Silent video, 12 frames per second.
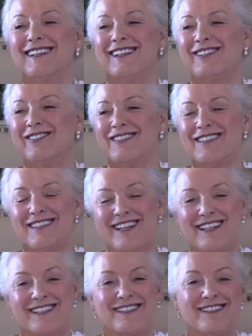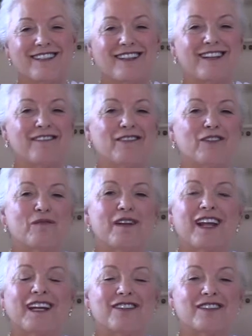into a state of
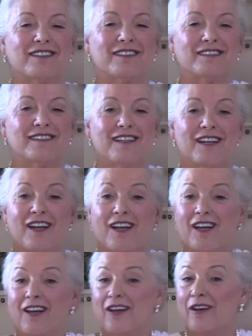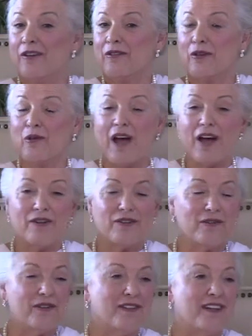illumination throughout
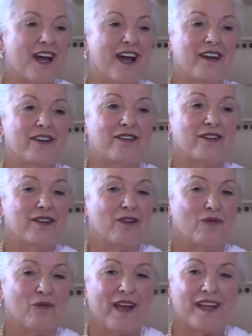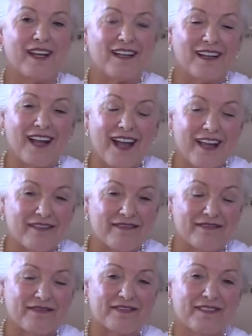your entire waking life,
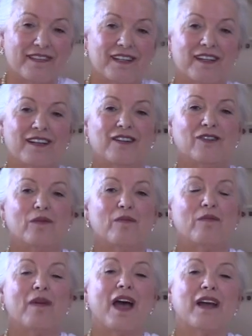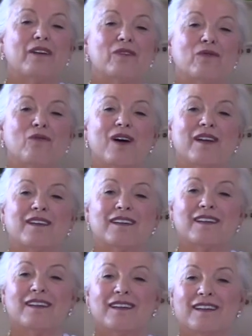no matter what
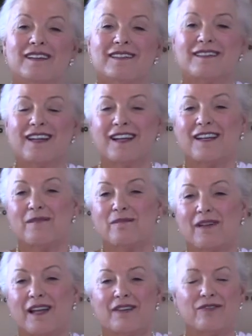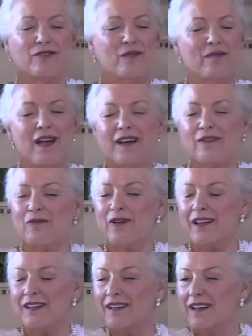is taking place, no matter
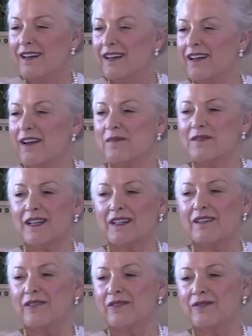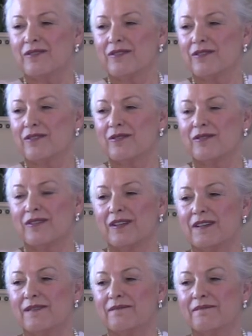what comes and goes, you
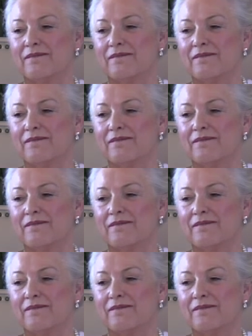see.